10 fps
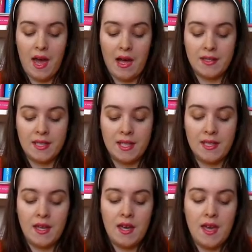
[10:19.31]

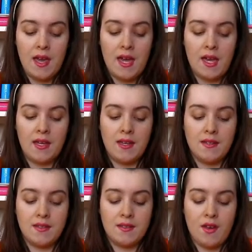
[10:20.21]
acne
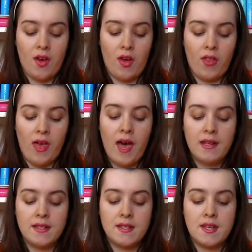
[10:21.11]
and all
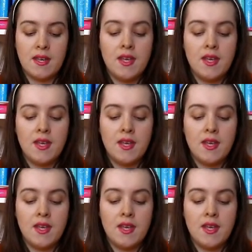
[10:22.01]
that.